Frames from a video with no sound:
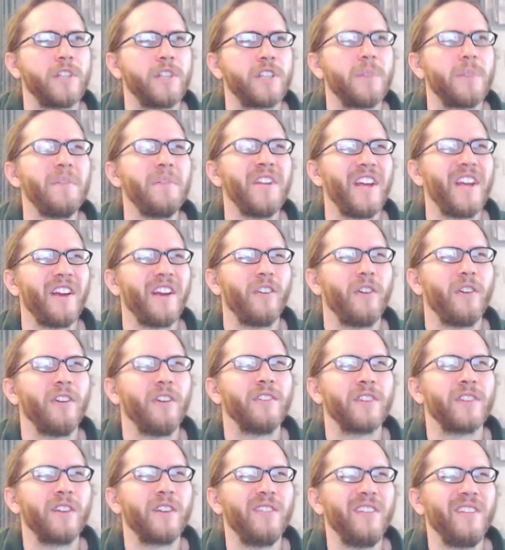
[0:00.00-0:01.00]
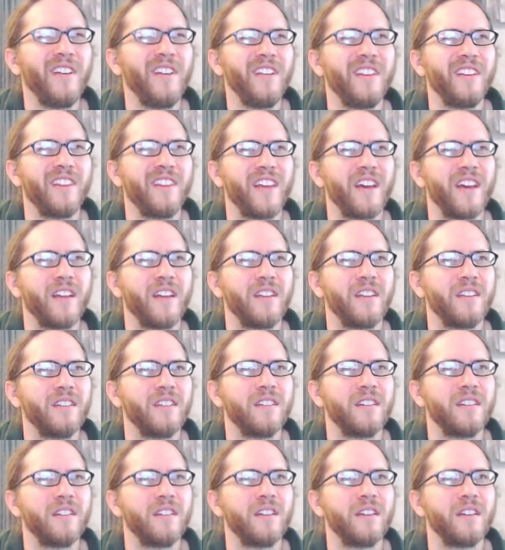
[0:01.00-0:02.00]
I'm an Aries. I don't like that.
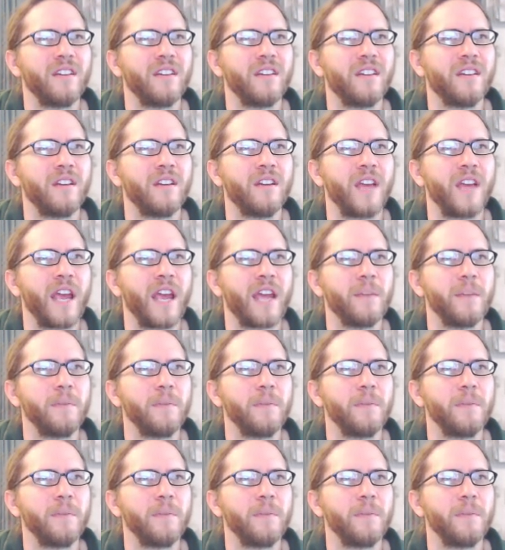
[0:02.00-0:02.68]
And